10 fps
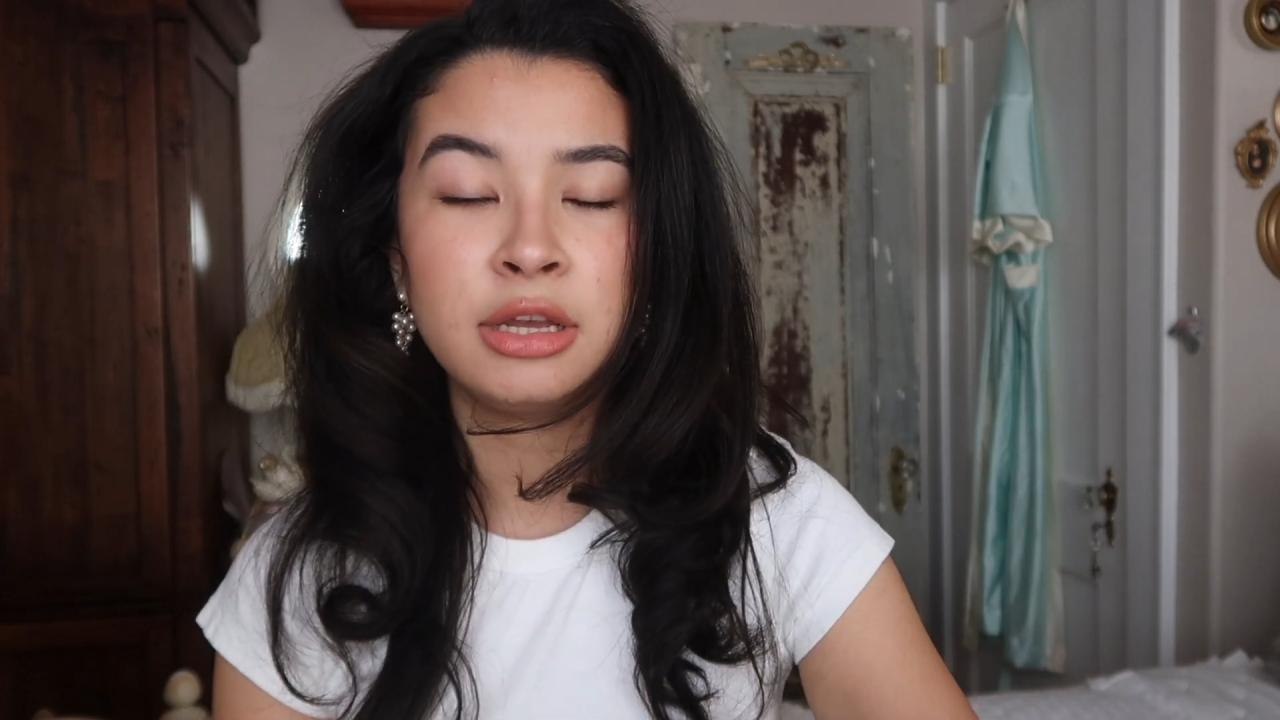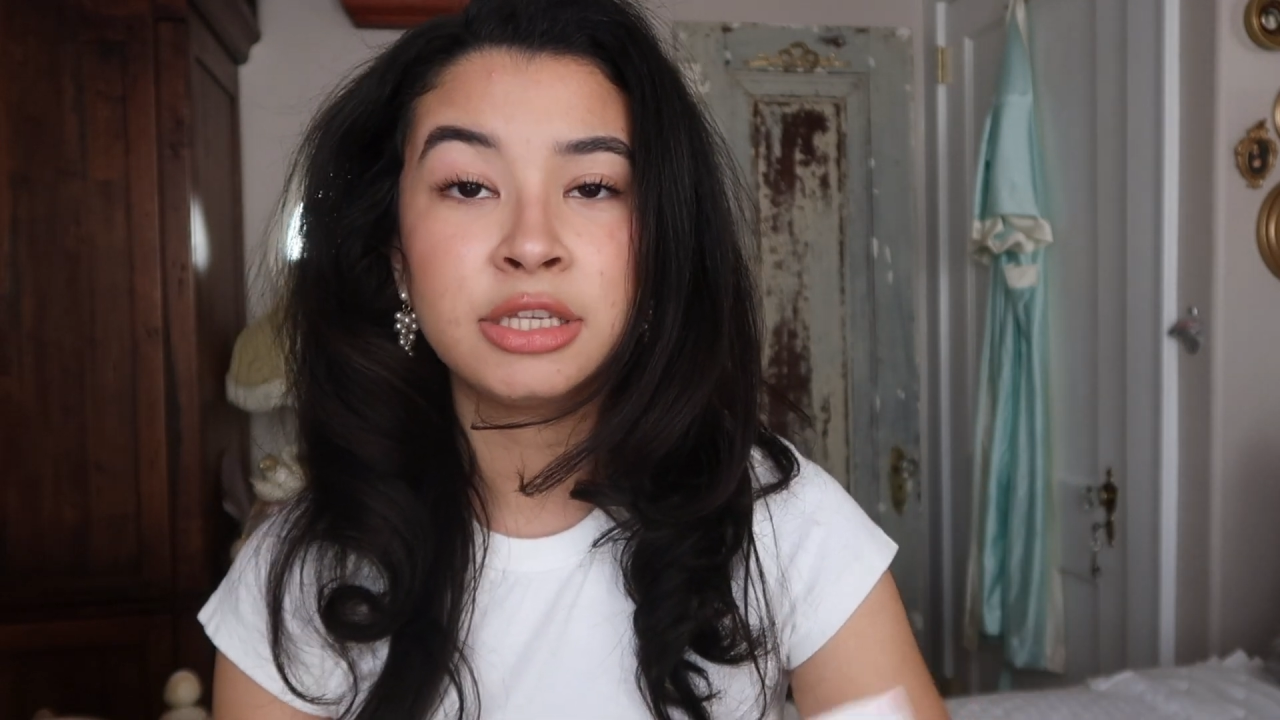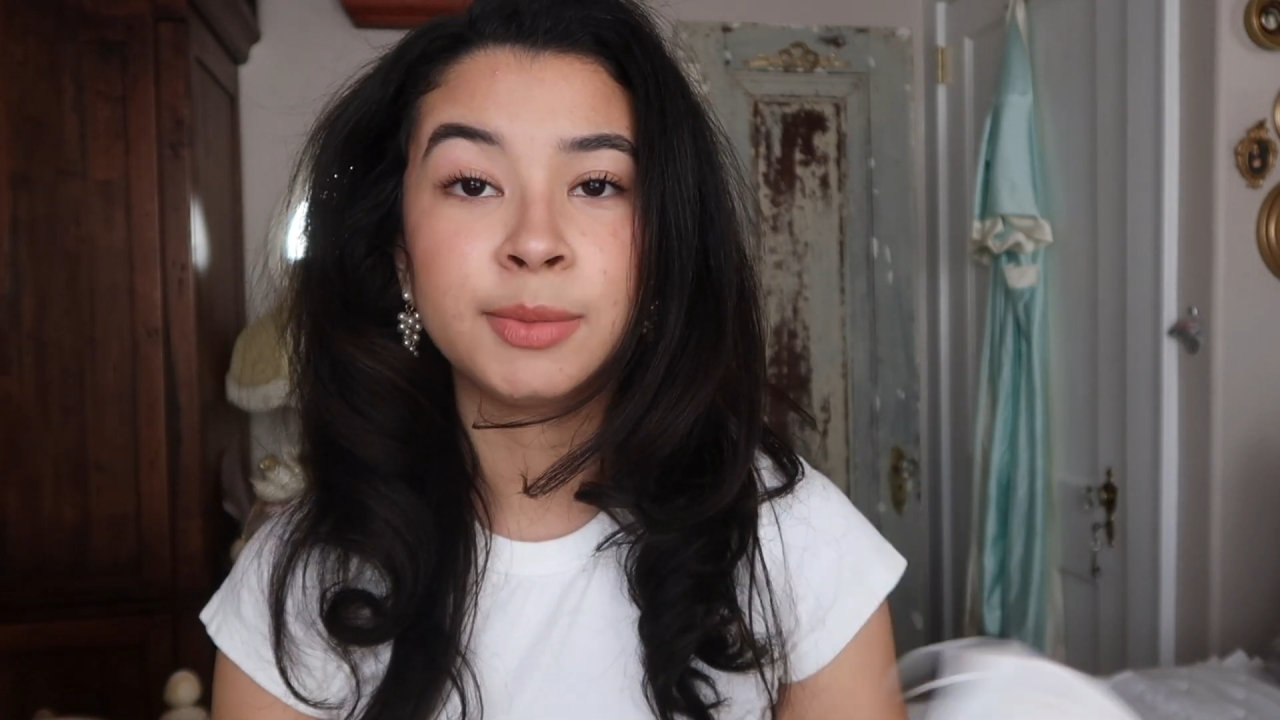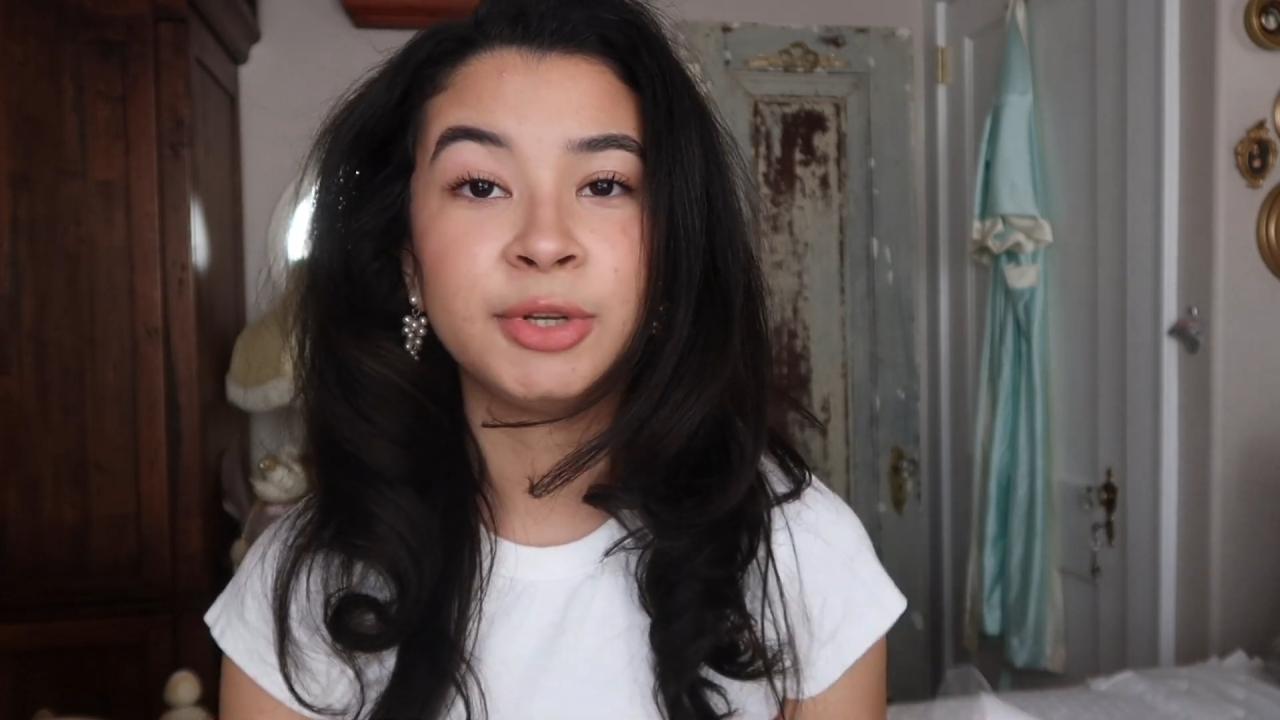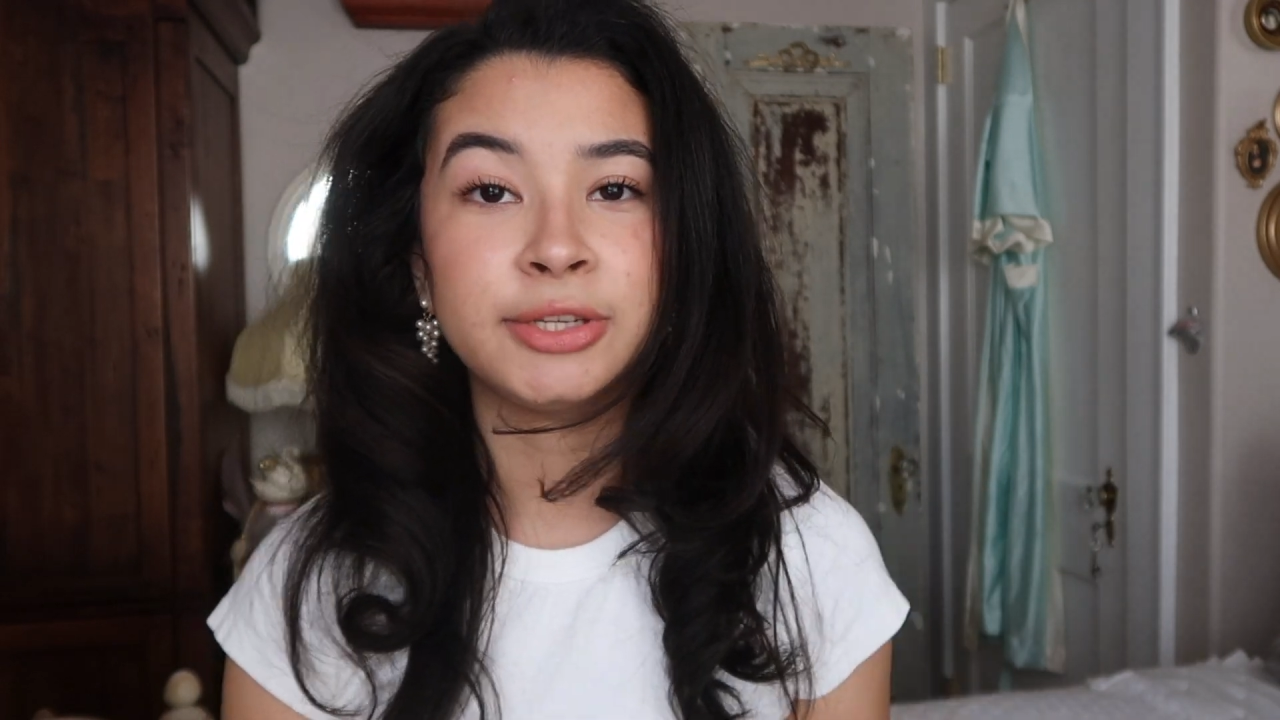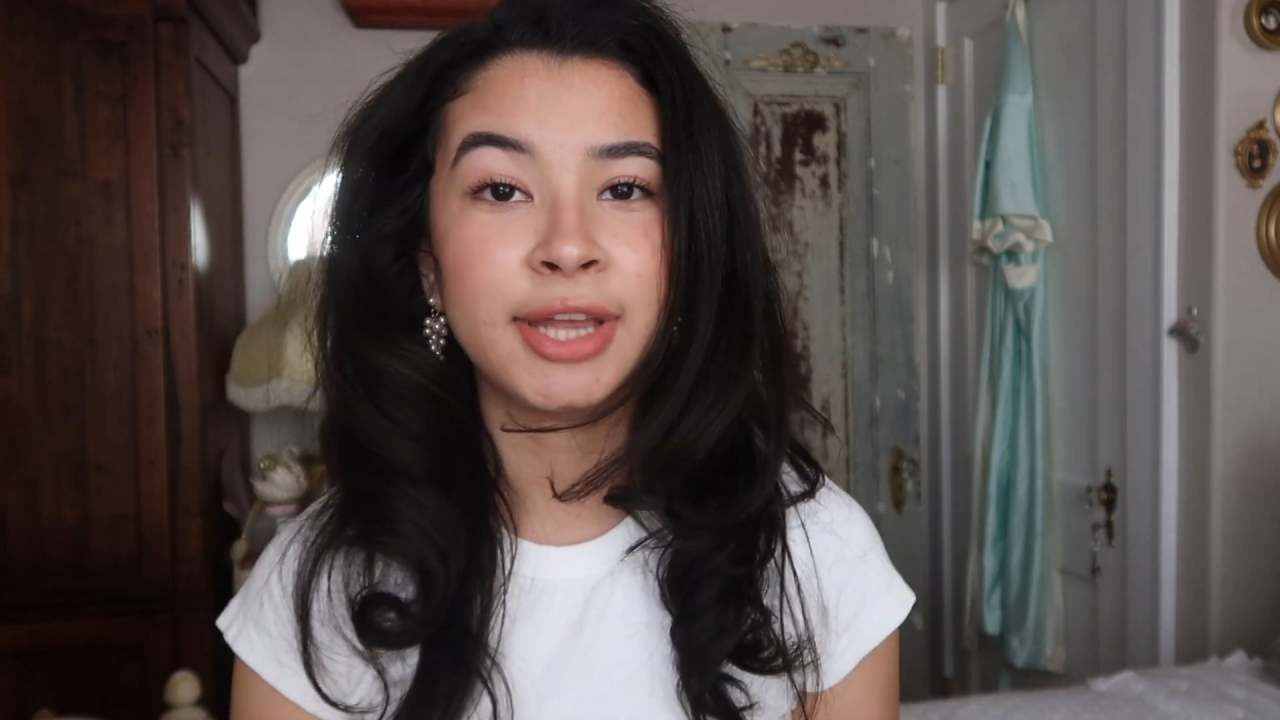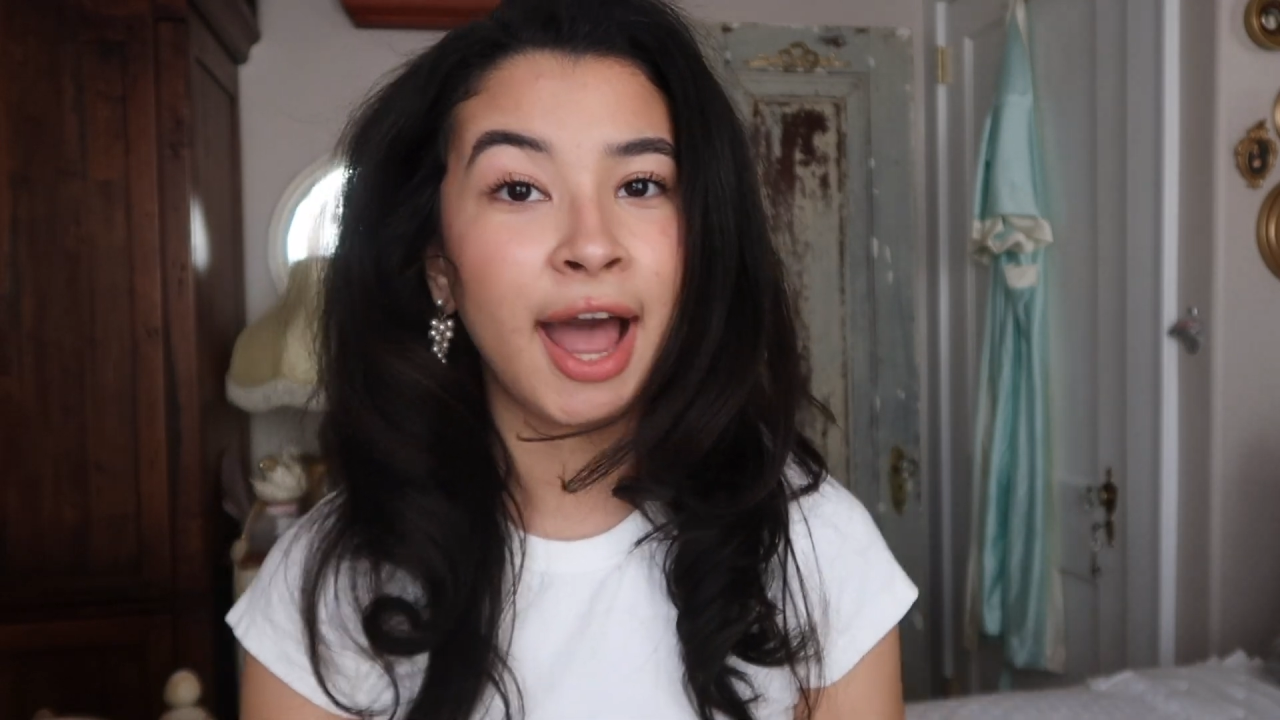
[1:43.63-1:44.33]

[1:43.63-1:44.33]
someone doesn't